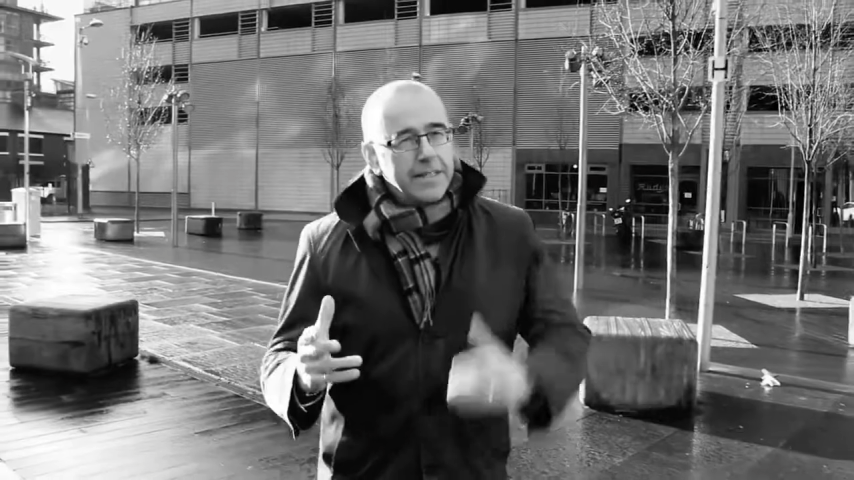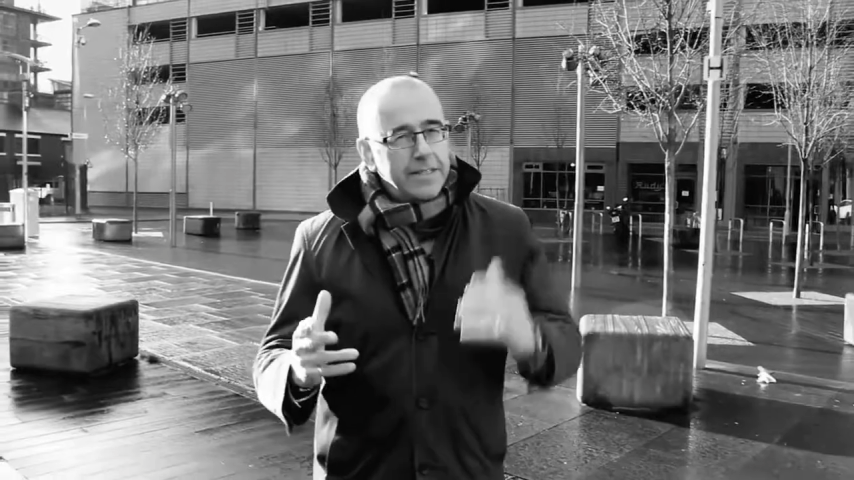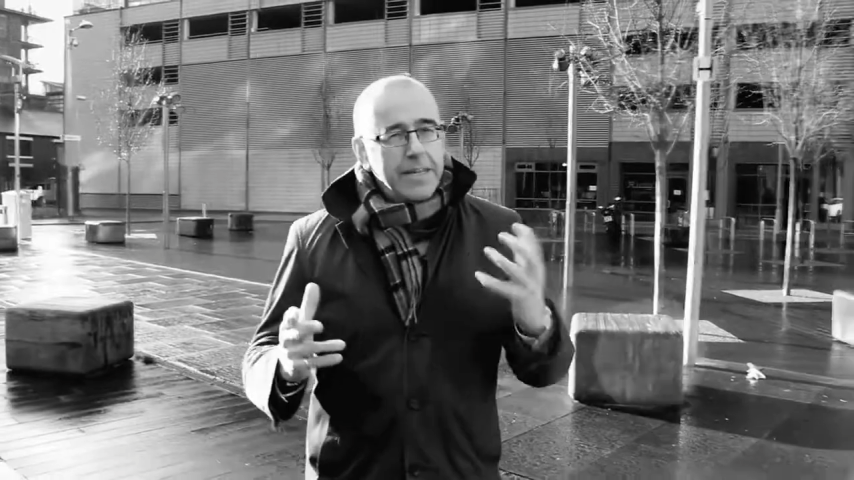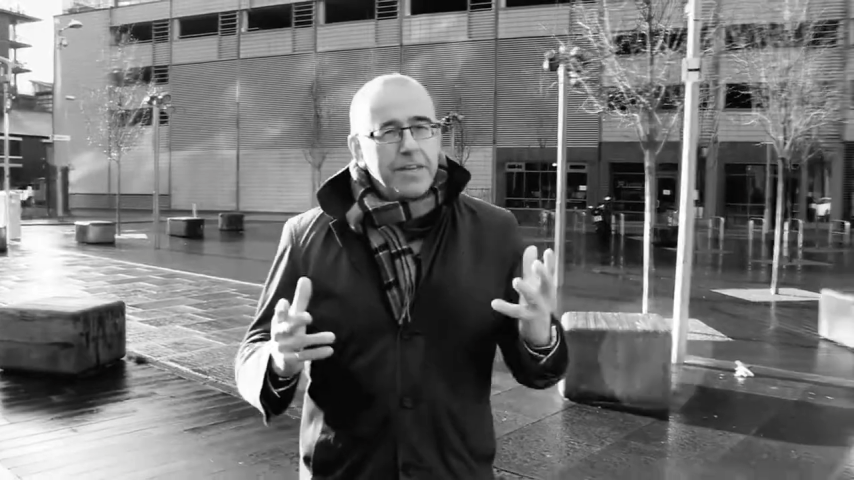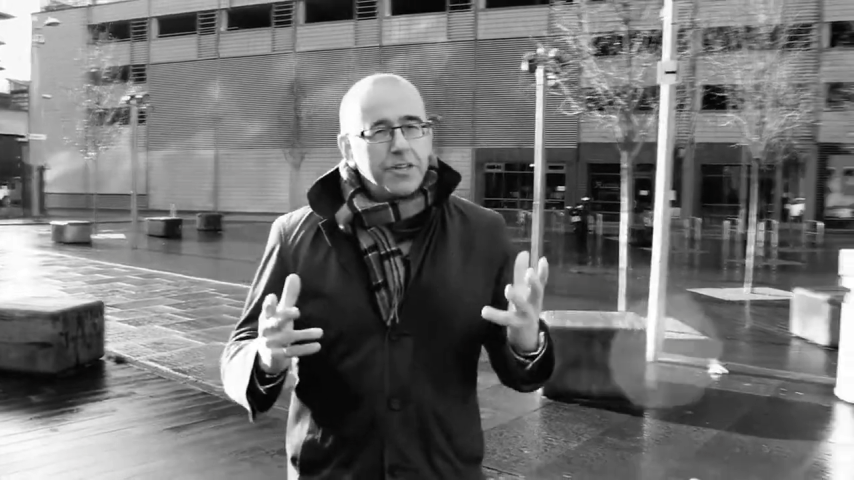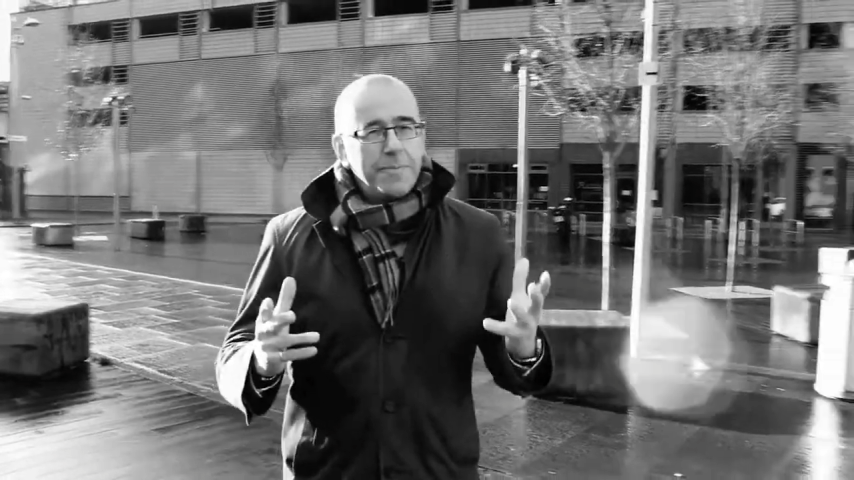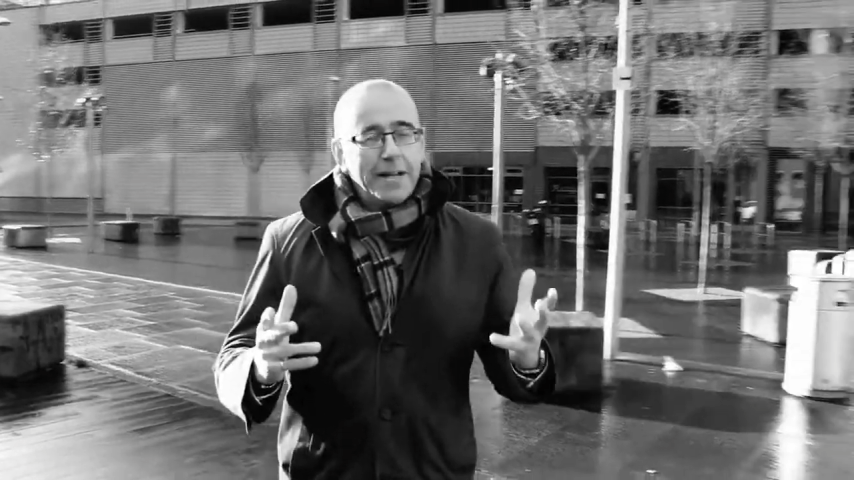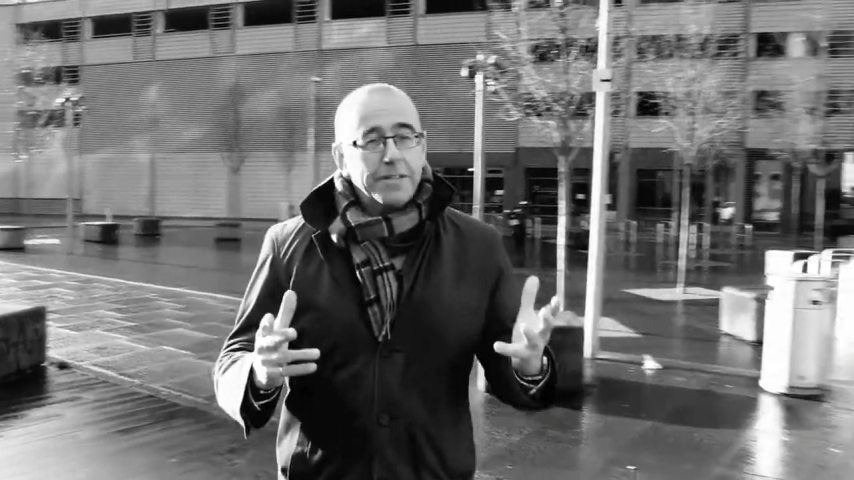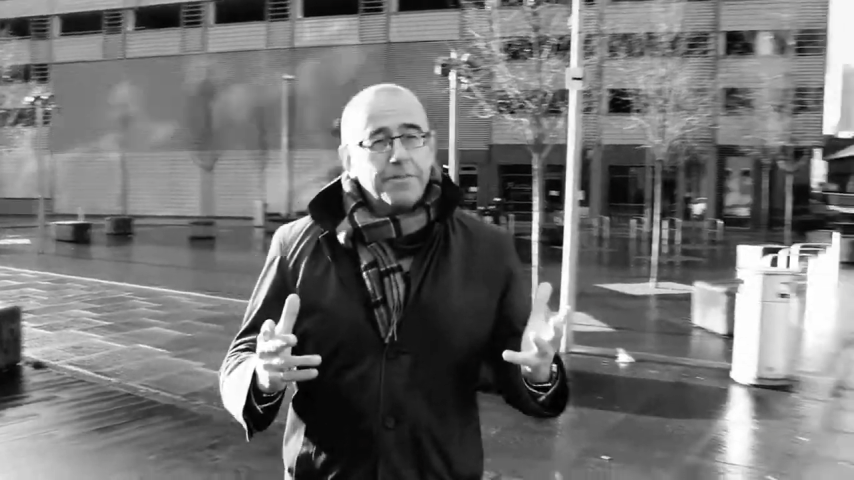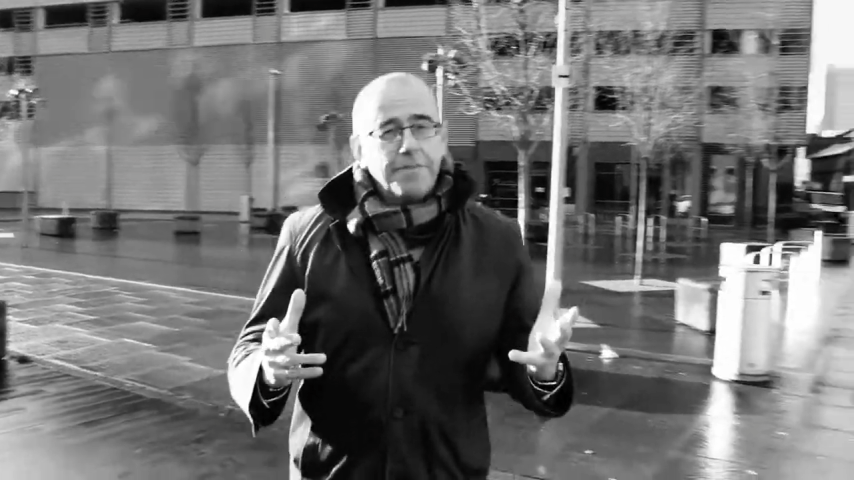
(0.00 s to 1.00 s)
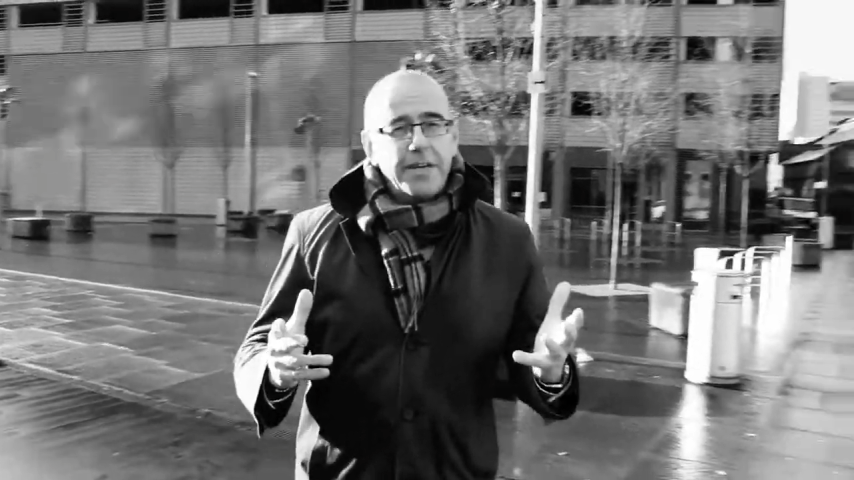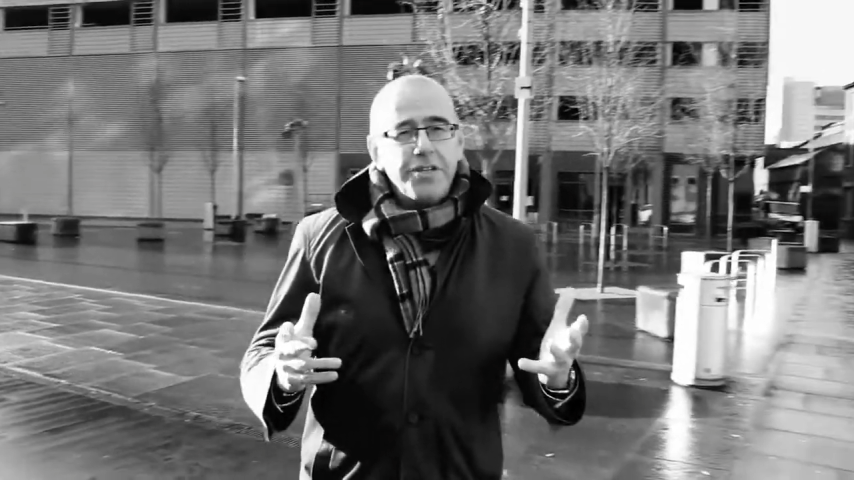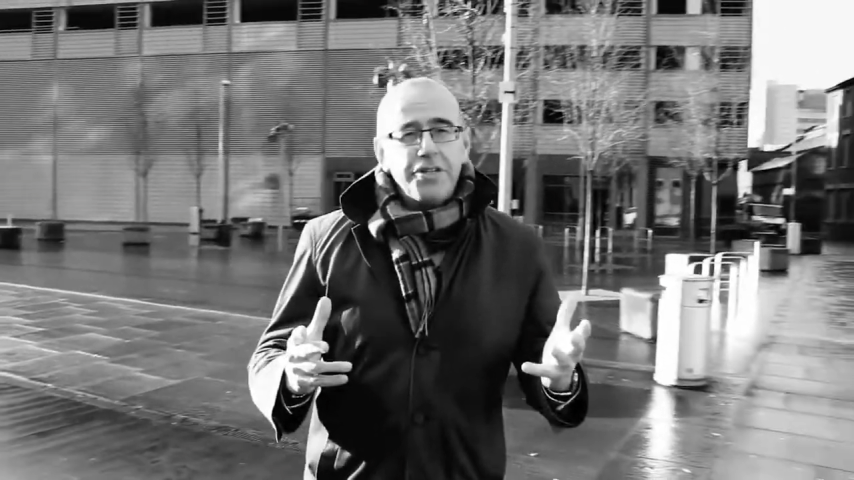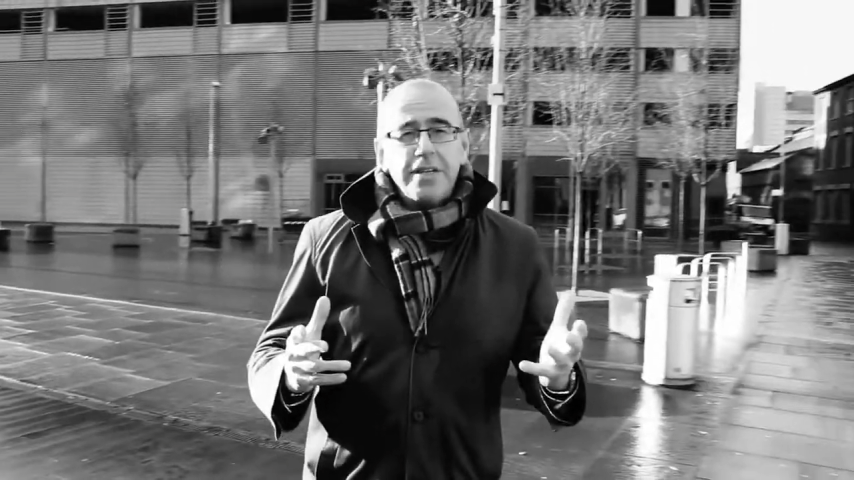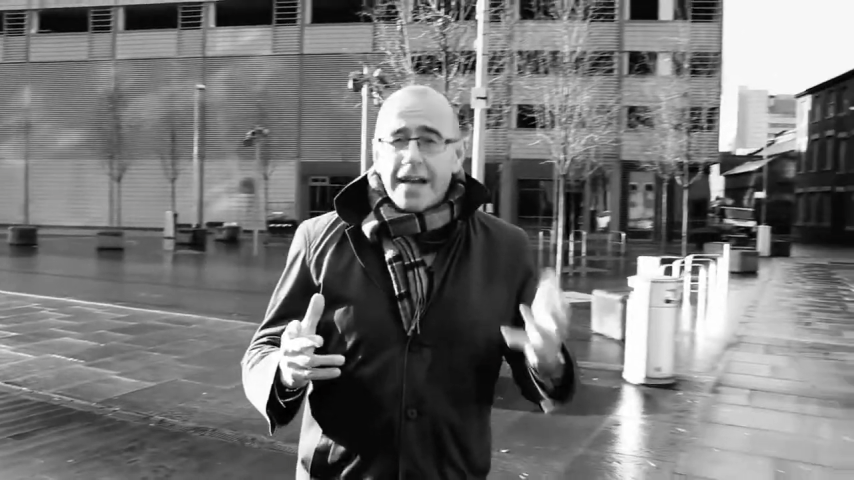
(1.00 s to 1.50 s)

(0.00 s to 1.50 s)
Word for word: teach a man to fish